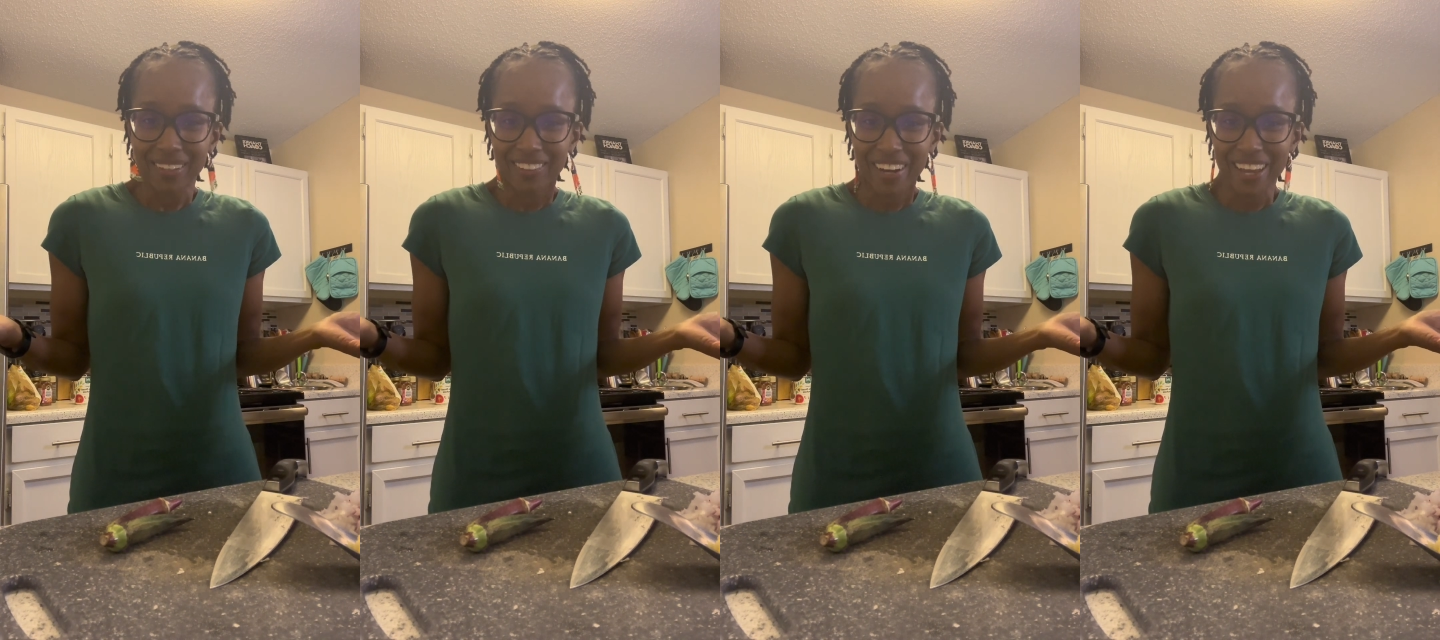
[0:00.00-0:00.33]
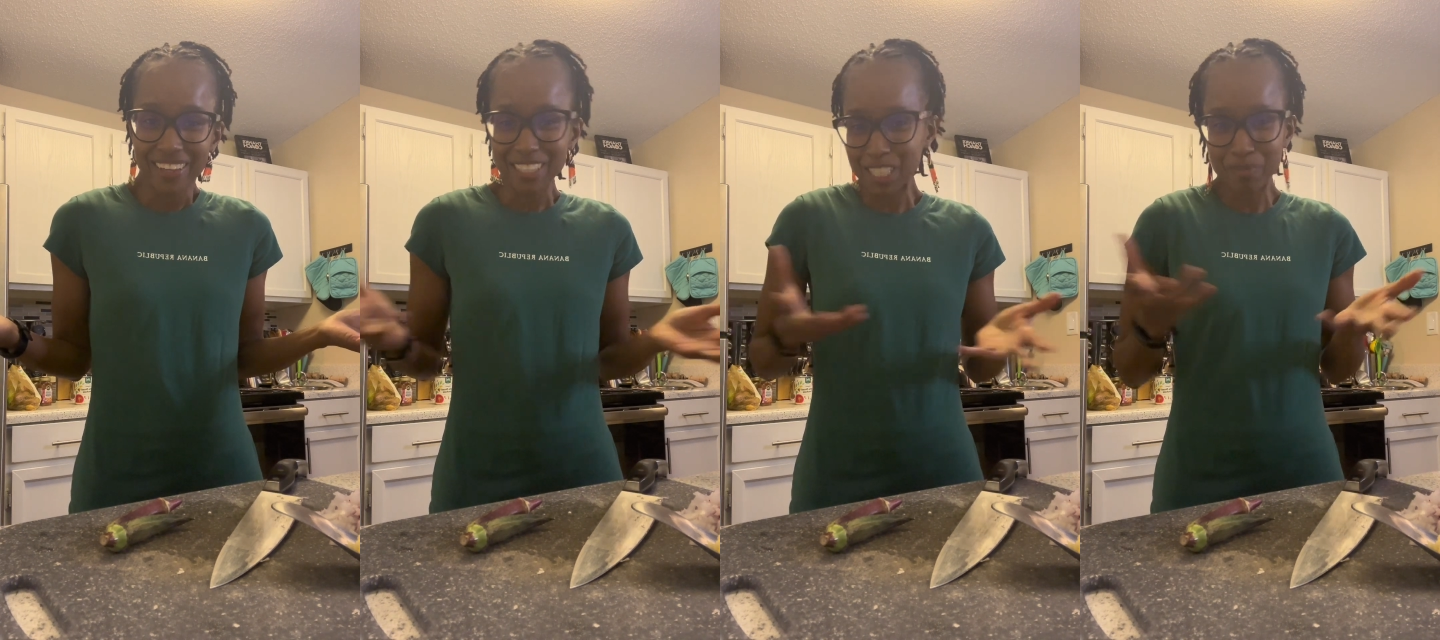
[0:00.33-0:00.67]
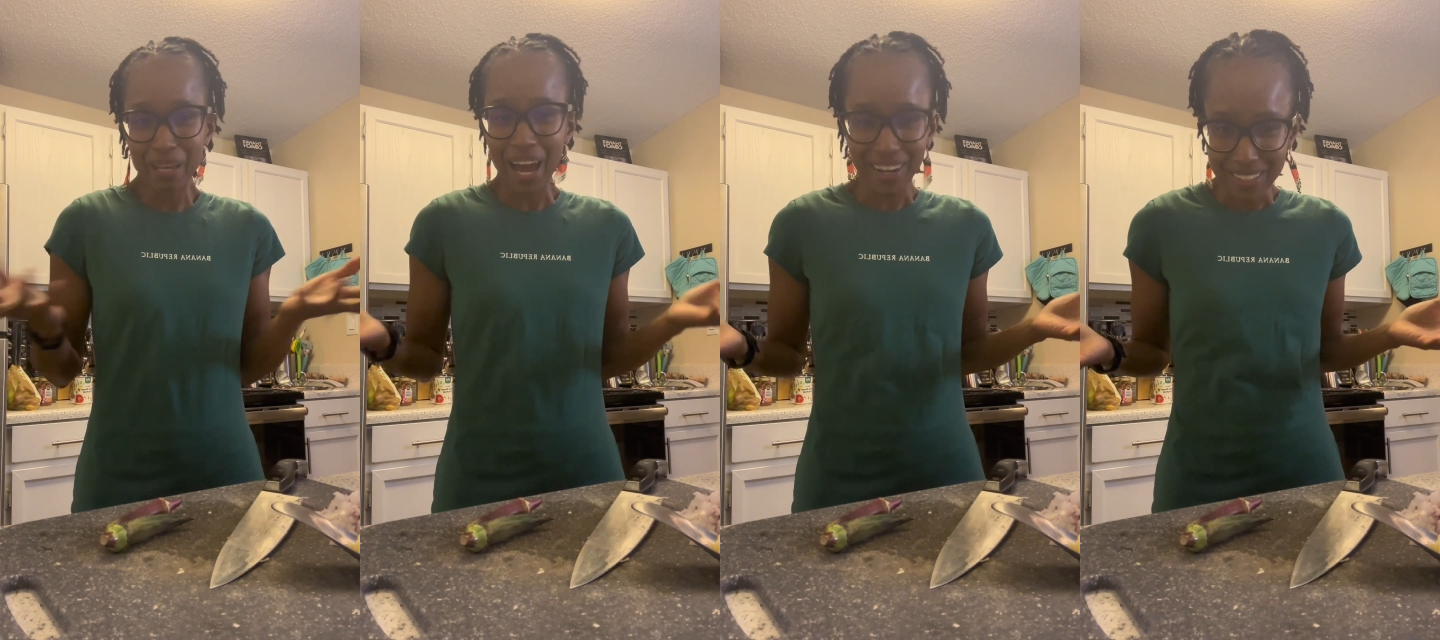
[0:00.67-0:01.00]
right? Let's just
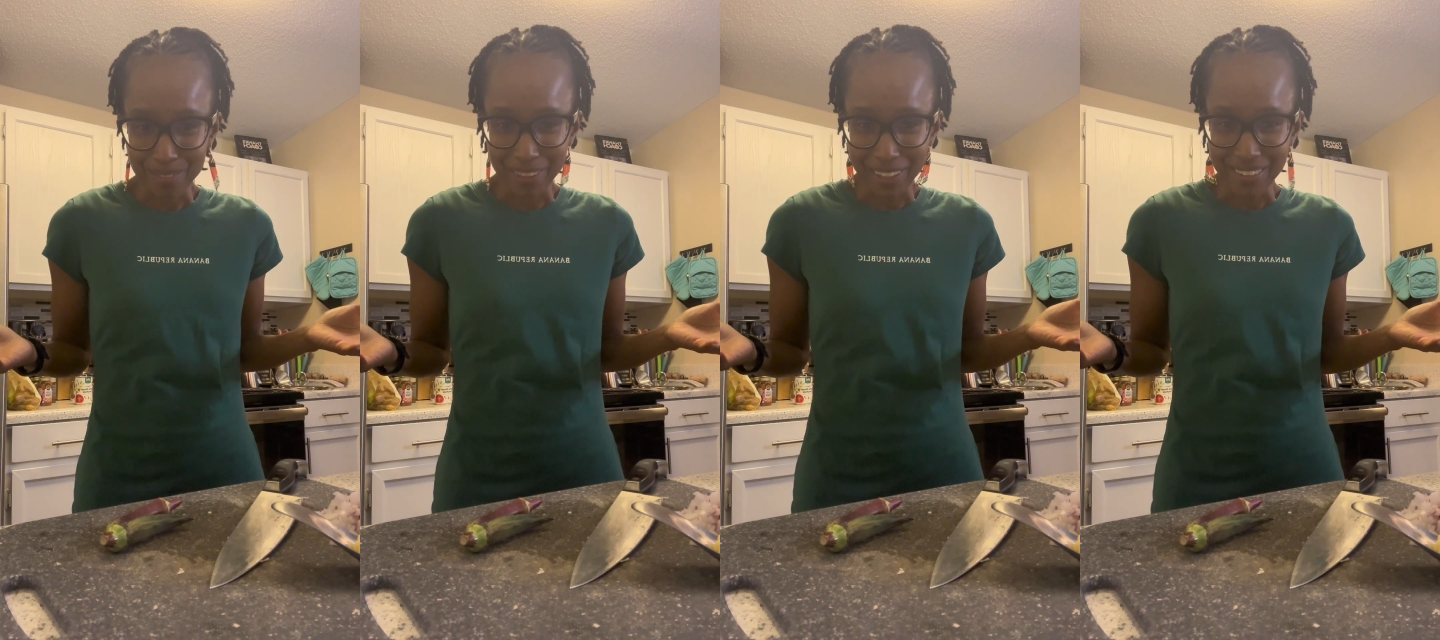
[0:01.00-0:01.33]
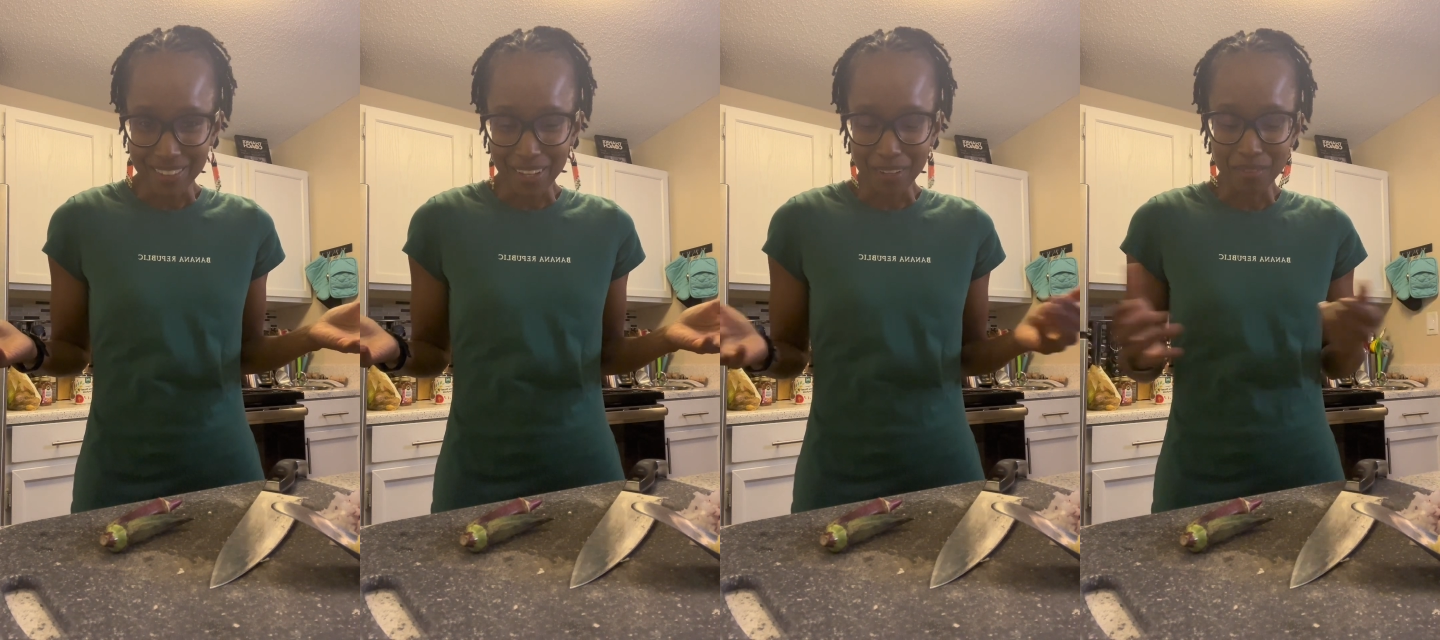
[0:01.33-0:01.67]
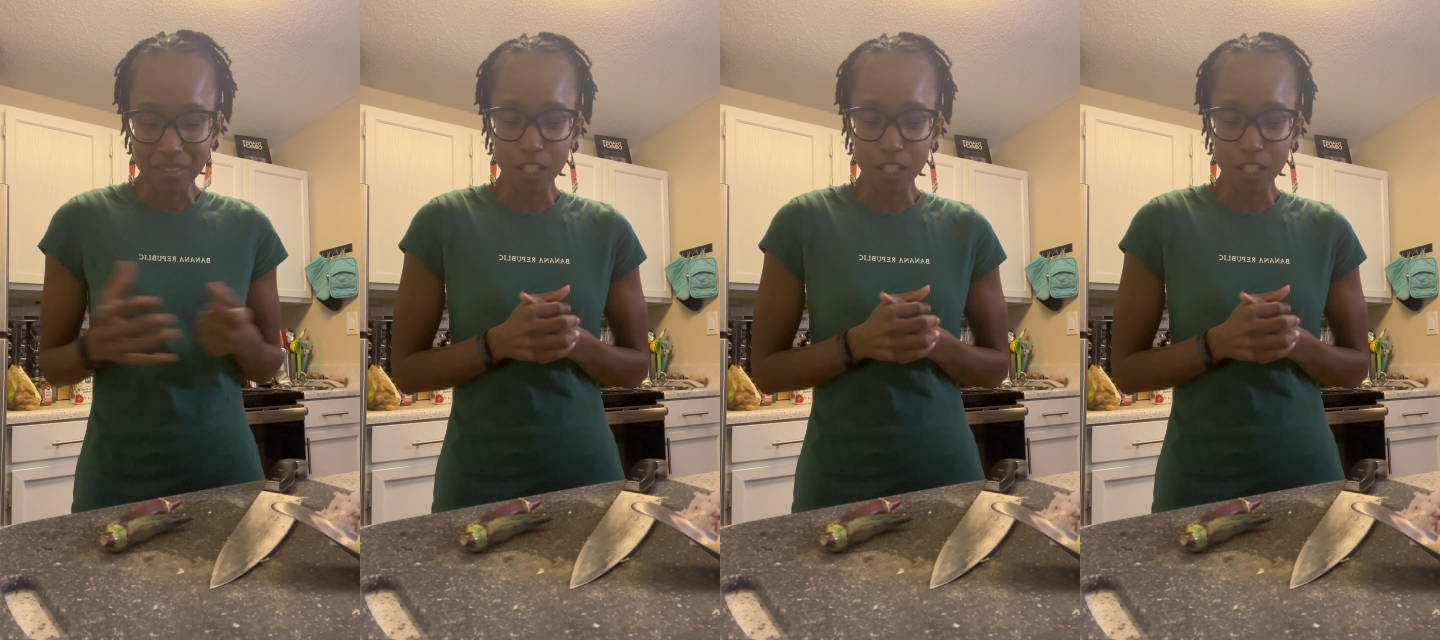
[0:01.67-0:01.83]
be honest with ourselves.